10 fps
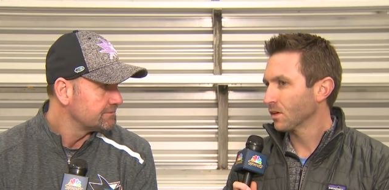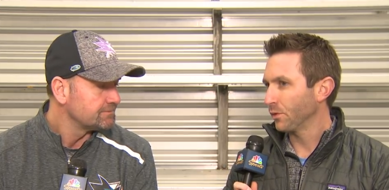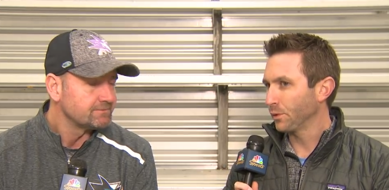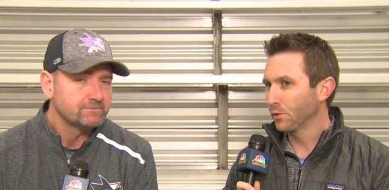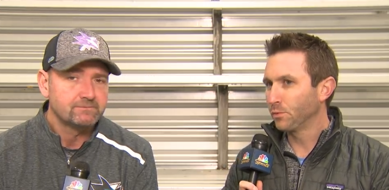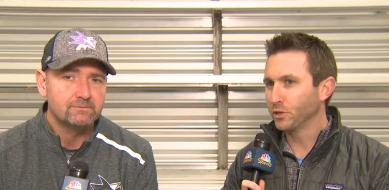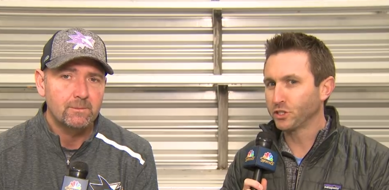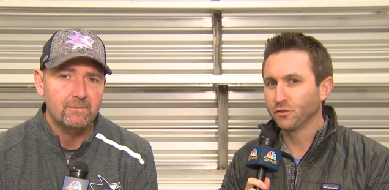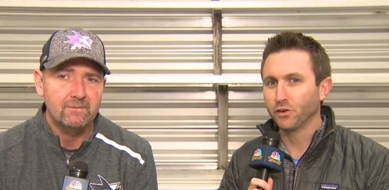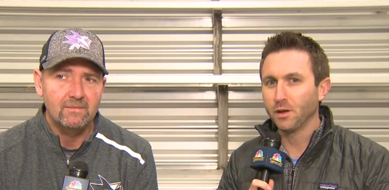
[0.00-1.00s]
Speaker 1: And we were
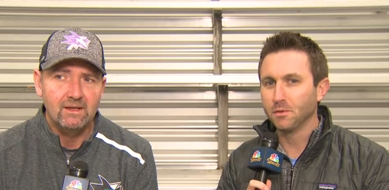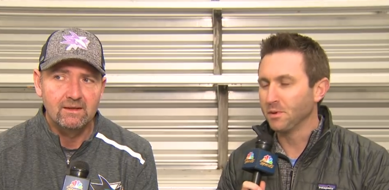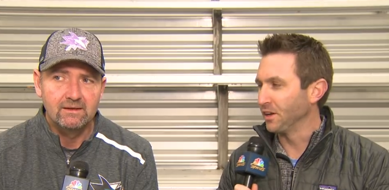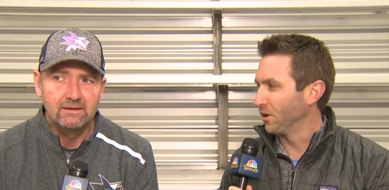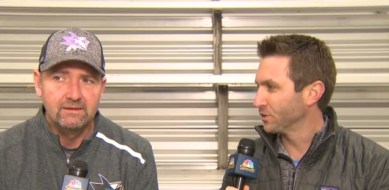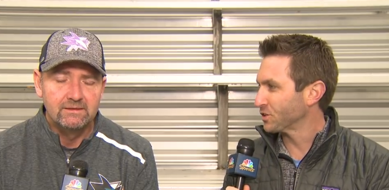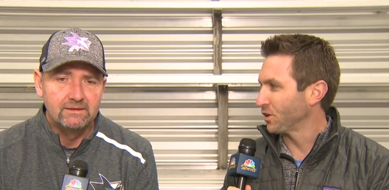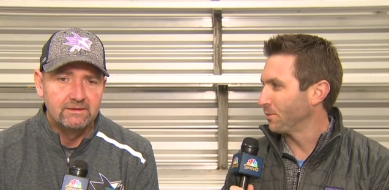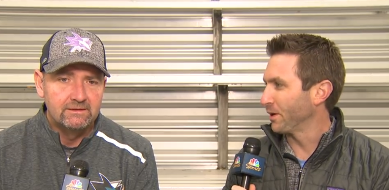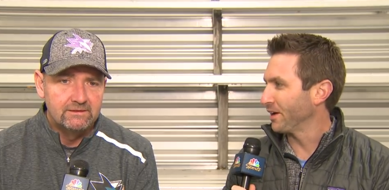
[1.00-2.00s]
pushing for him to be an
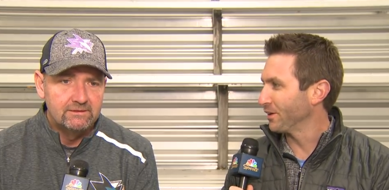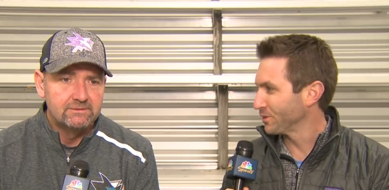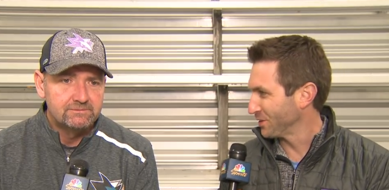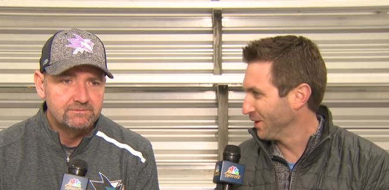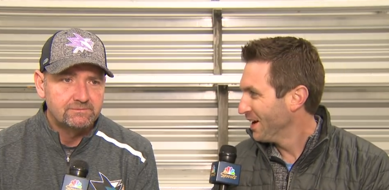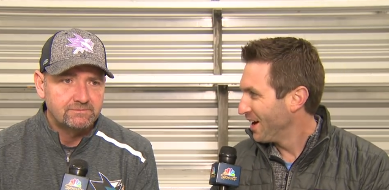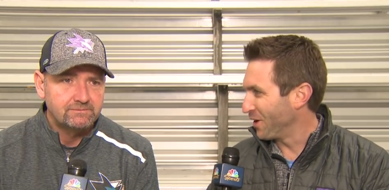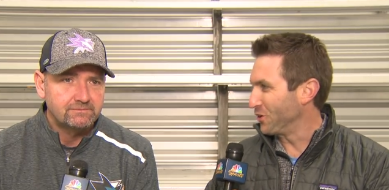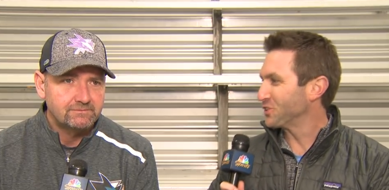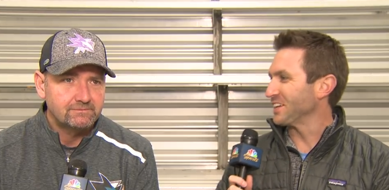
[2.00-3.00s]
all-star, but I also
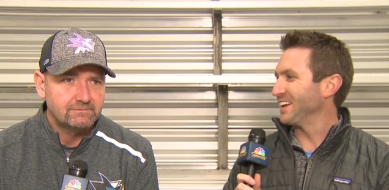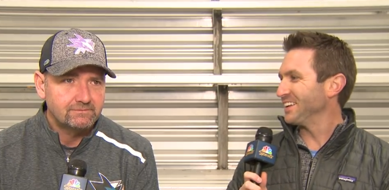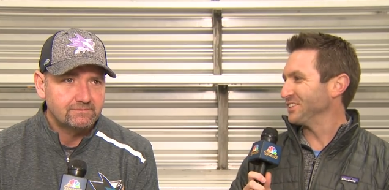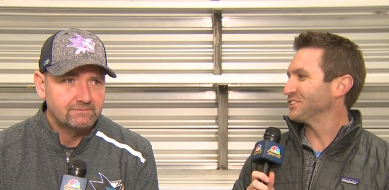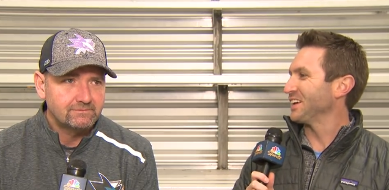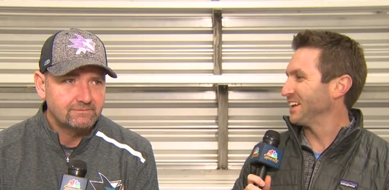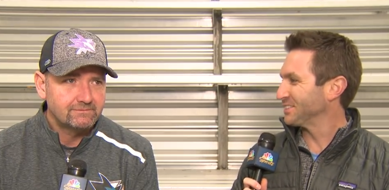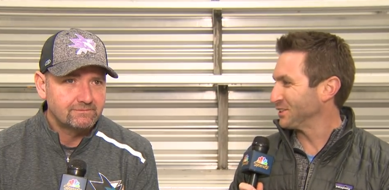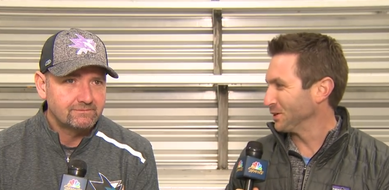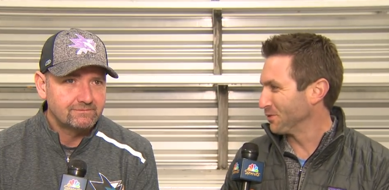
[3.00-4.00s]
understand his stance,
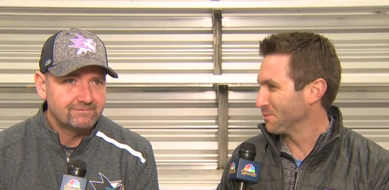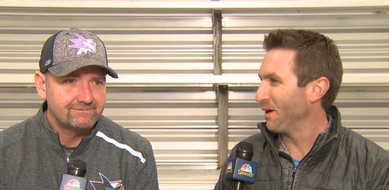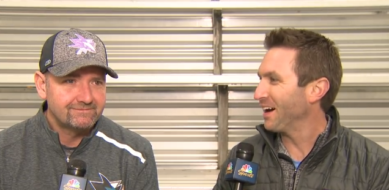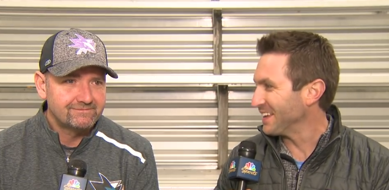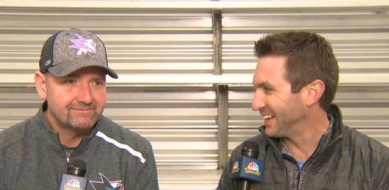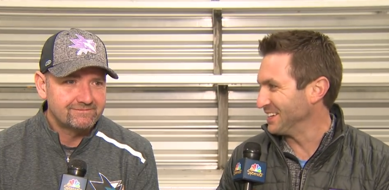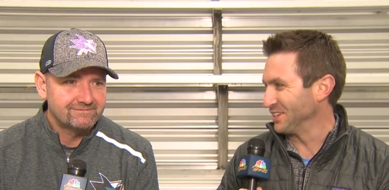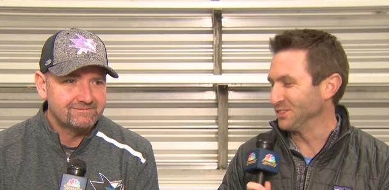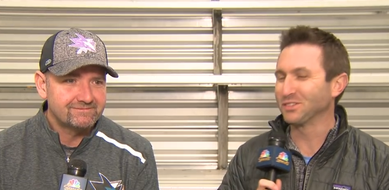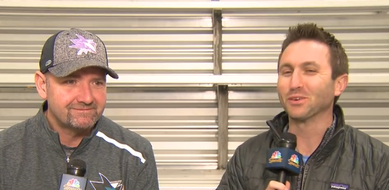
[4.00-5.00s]
too. If the body can
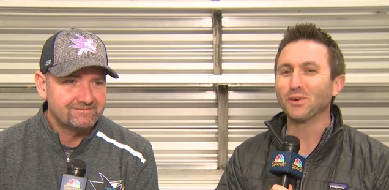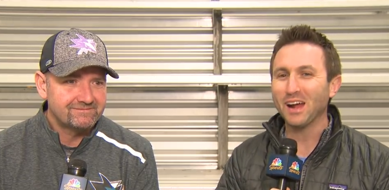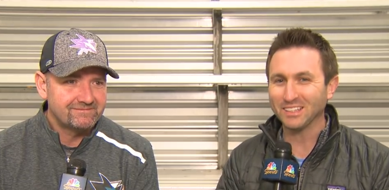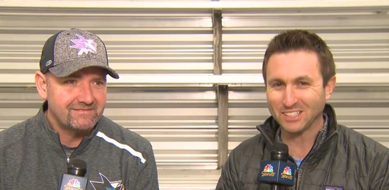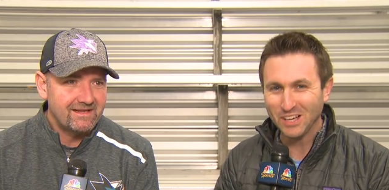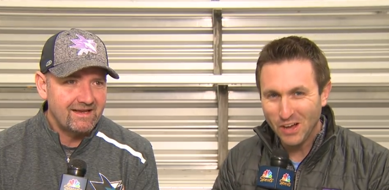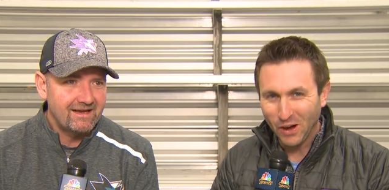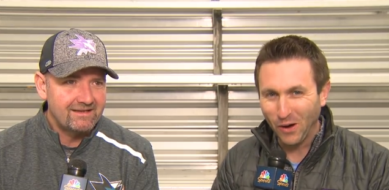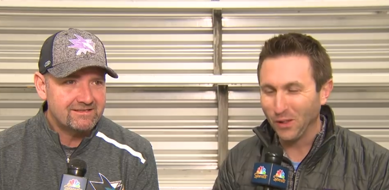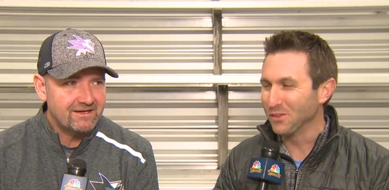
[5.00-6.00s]
use the rest,
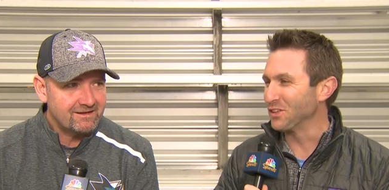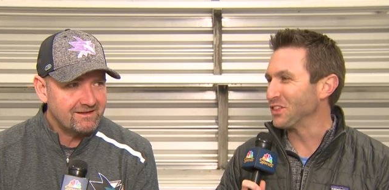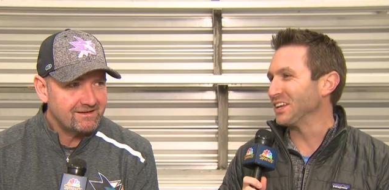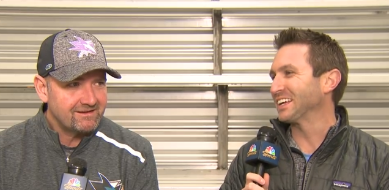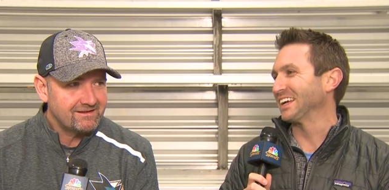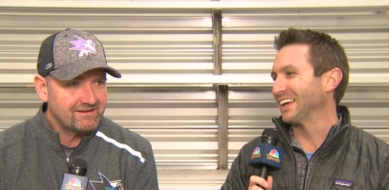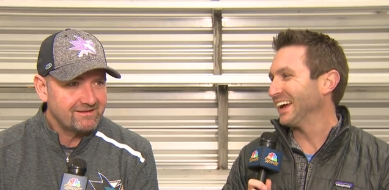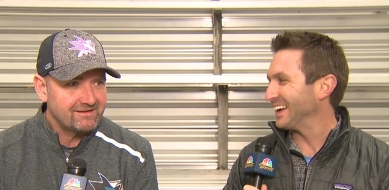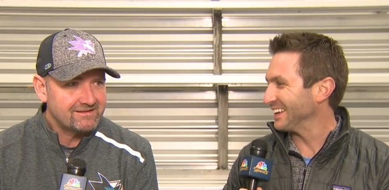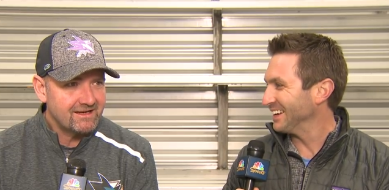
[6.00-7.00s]
Speaker 2: all of it that he can
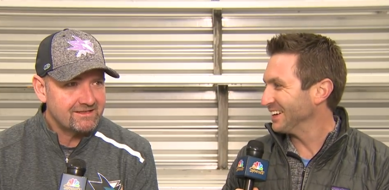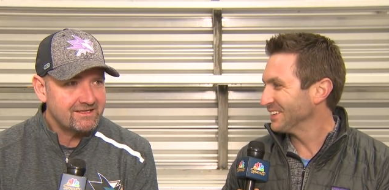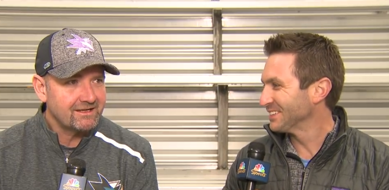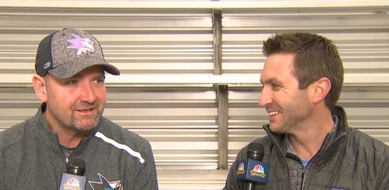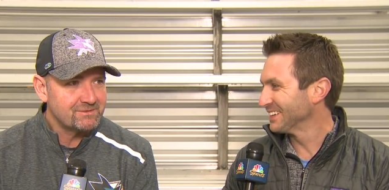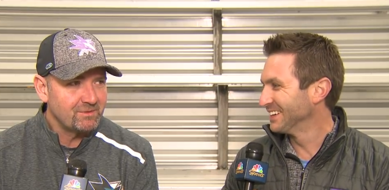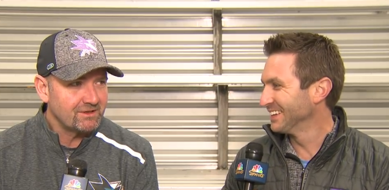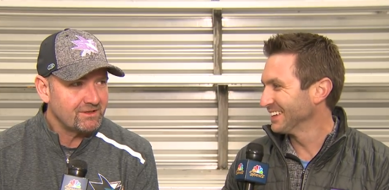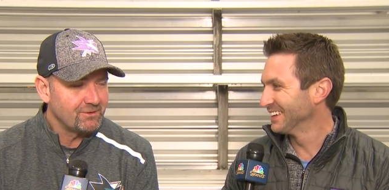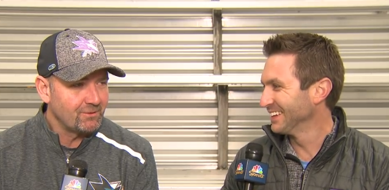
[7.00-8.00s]
get. He's got tickets
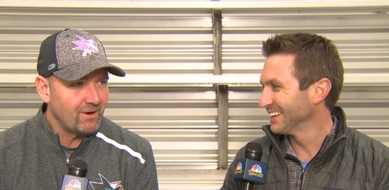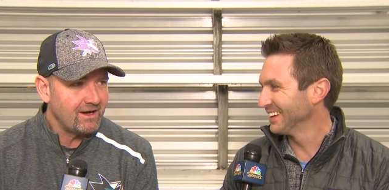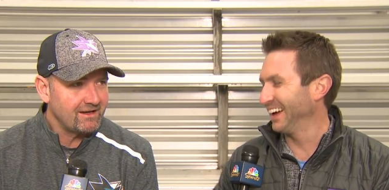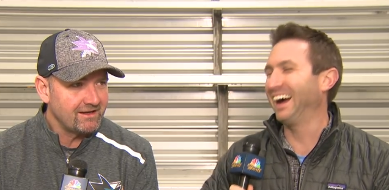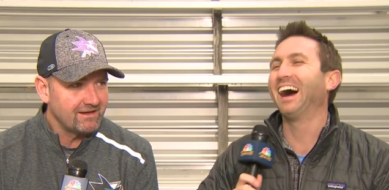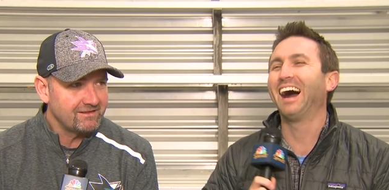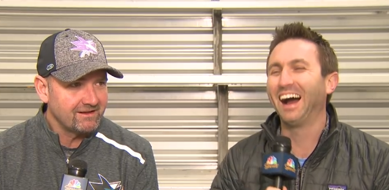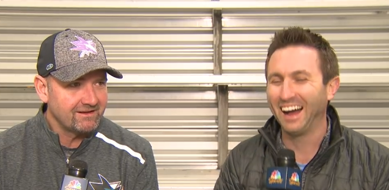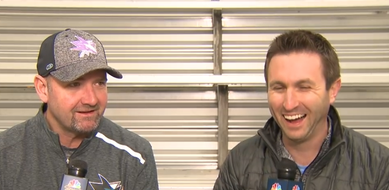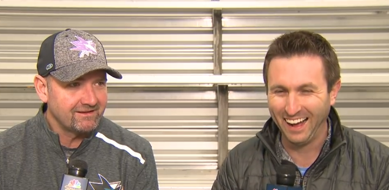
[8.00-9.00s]
booked to Hawaii, I
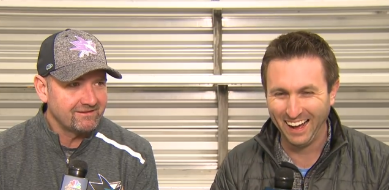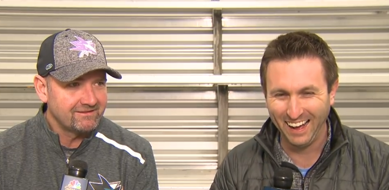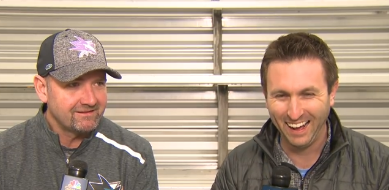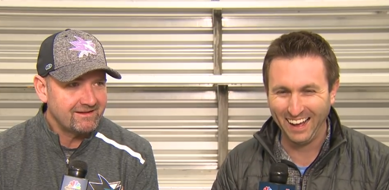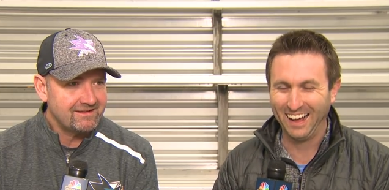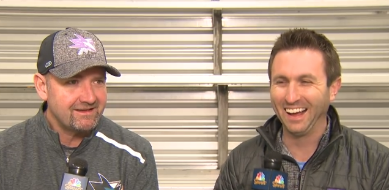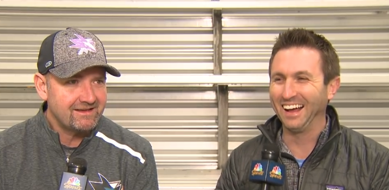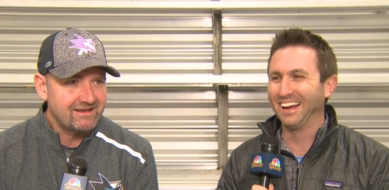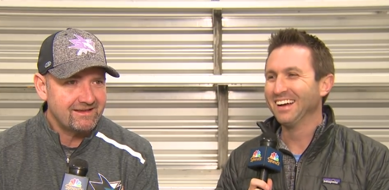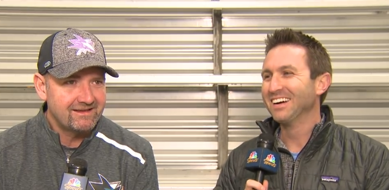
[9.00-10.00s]
think.
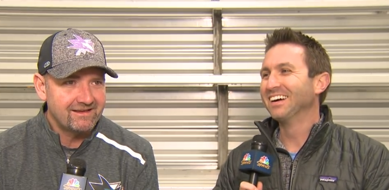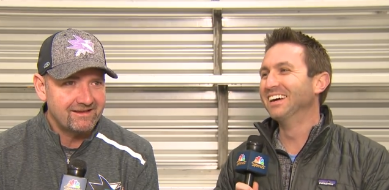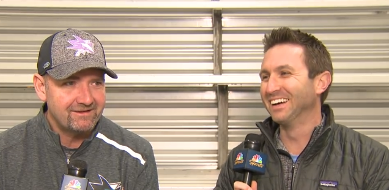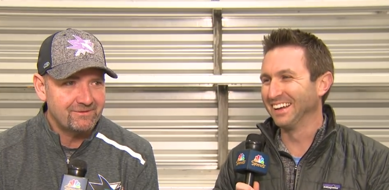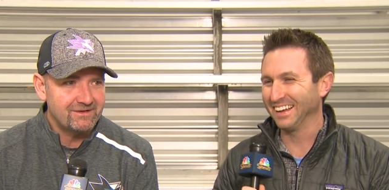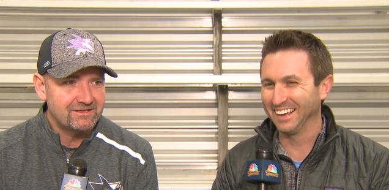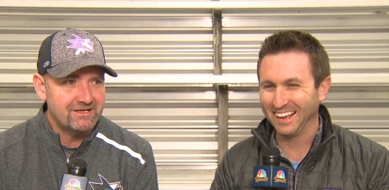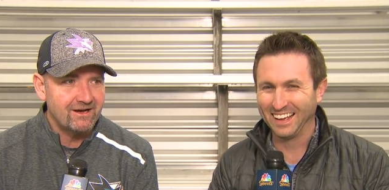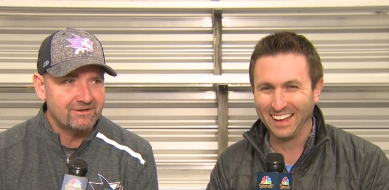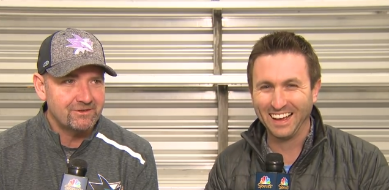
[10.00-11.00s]
And when you talk